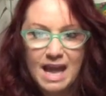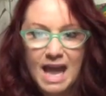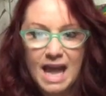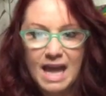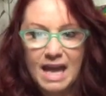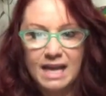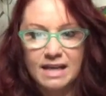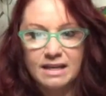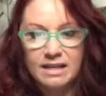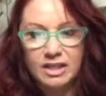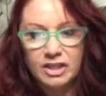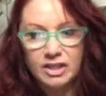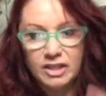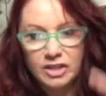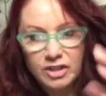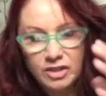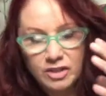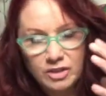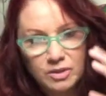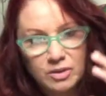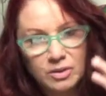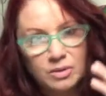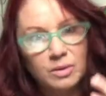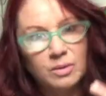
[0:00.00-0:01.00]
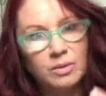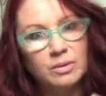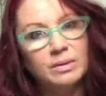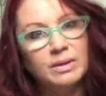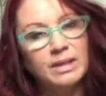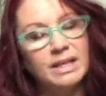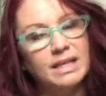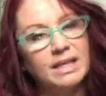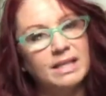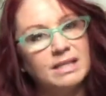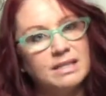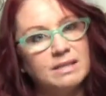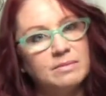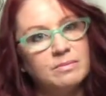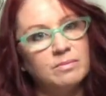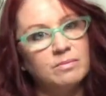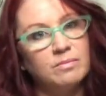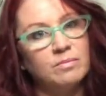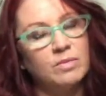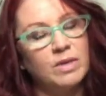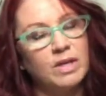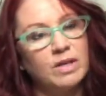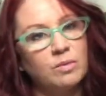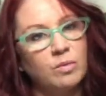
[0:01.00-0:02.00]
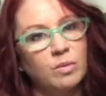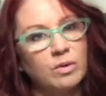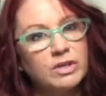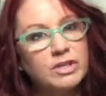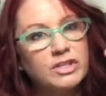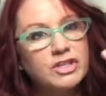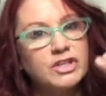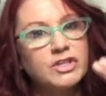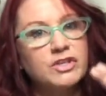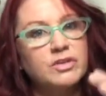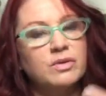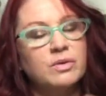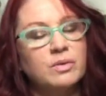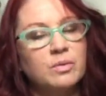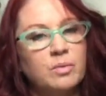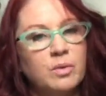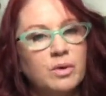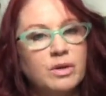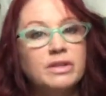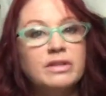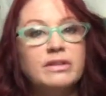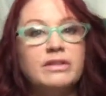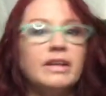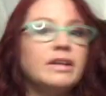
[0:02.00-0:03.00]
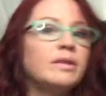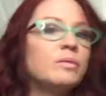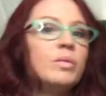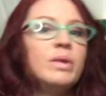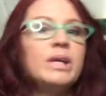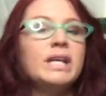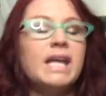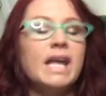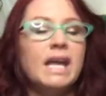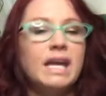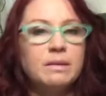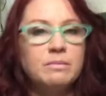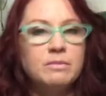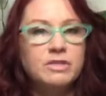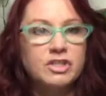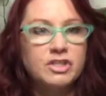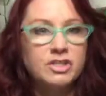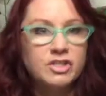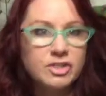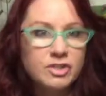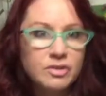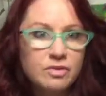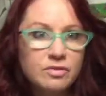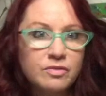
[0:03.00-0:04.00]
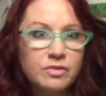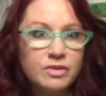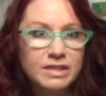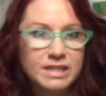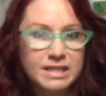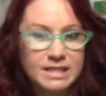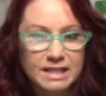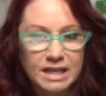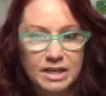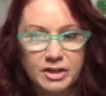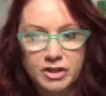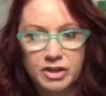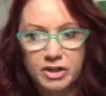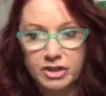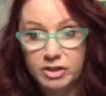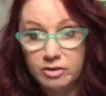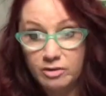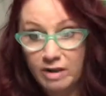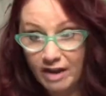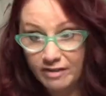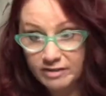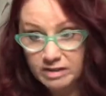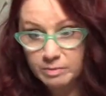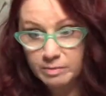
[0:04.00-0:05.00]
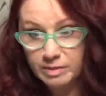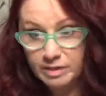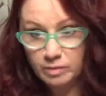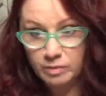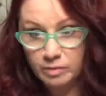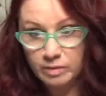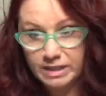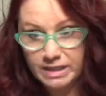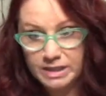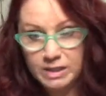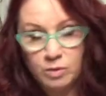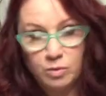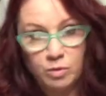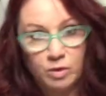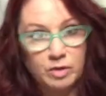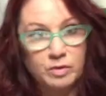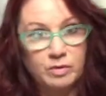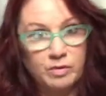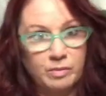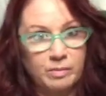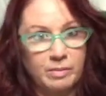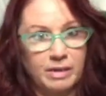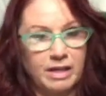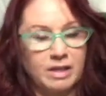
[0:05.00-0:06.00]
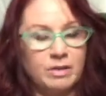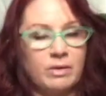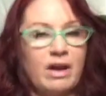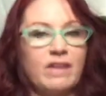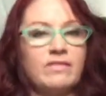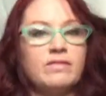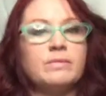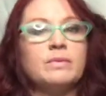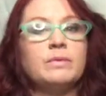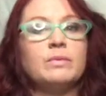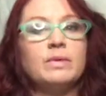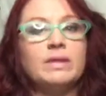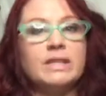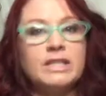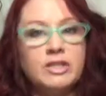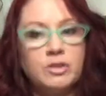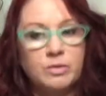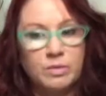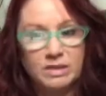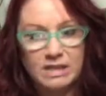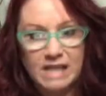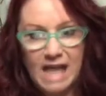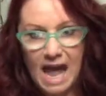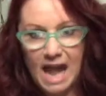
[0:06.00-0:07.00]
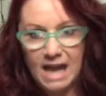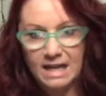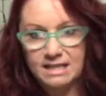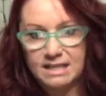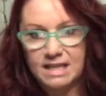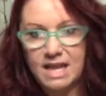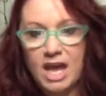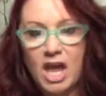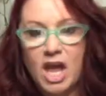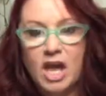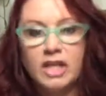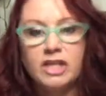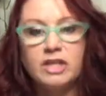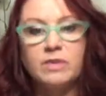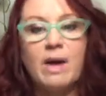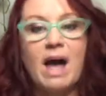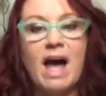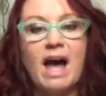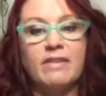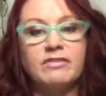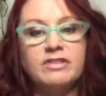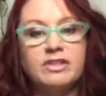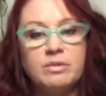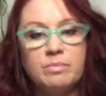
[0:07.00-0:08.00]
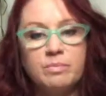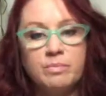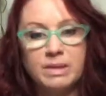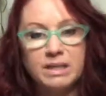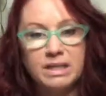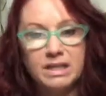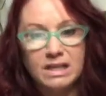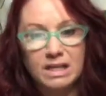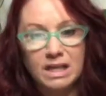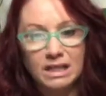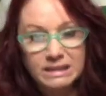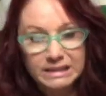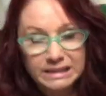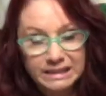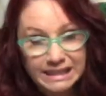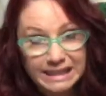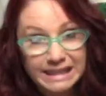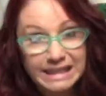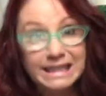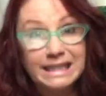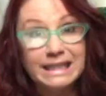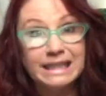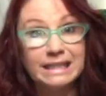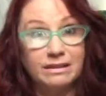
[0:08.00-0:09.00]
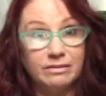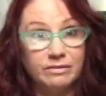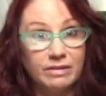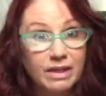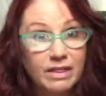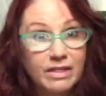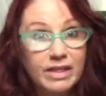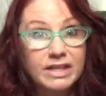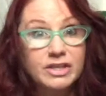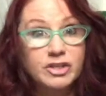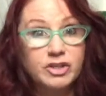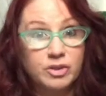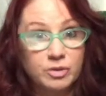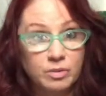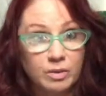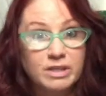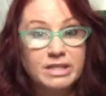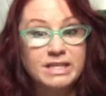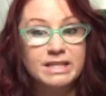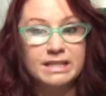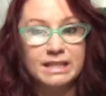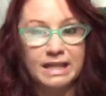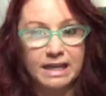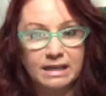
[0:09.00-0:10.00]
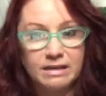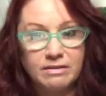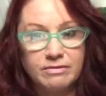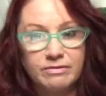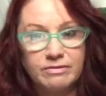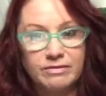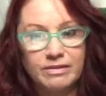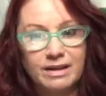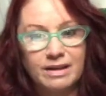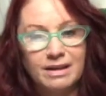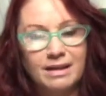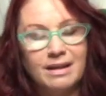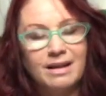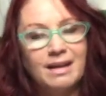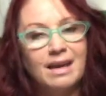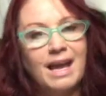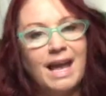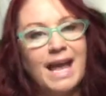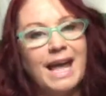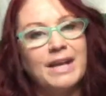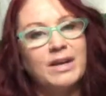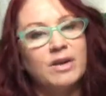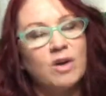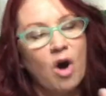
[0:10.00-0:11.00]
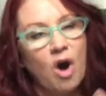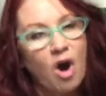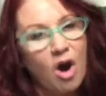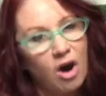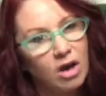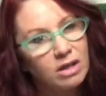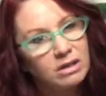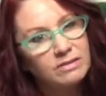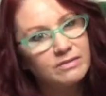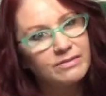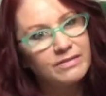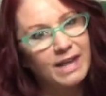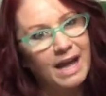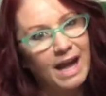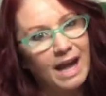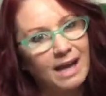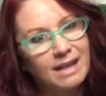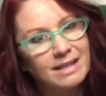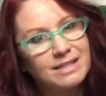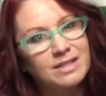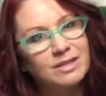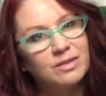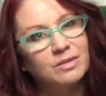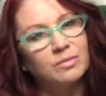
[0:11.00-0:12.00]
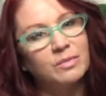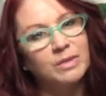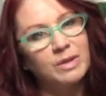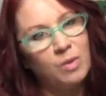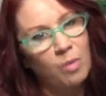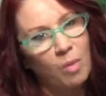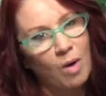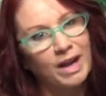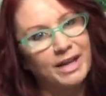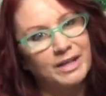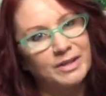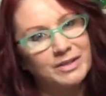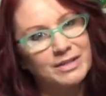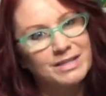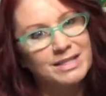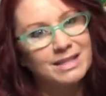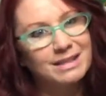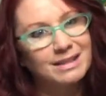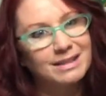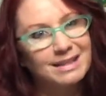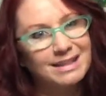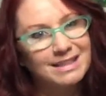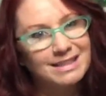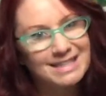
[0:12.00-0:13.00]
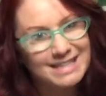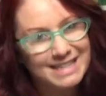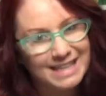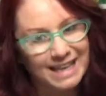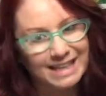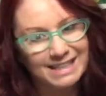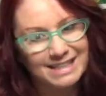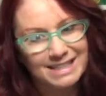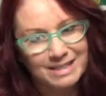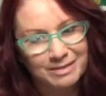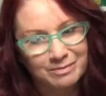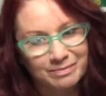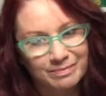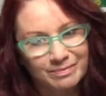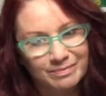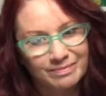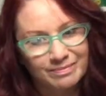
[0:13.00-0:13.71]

And you, in, in order to do the work that we came to do for the session, you have to be willing to work with me. You have to be willing to relax. You have to believe that you are safe and all of that requires consent.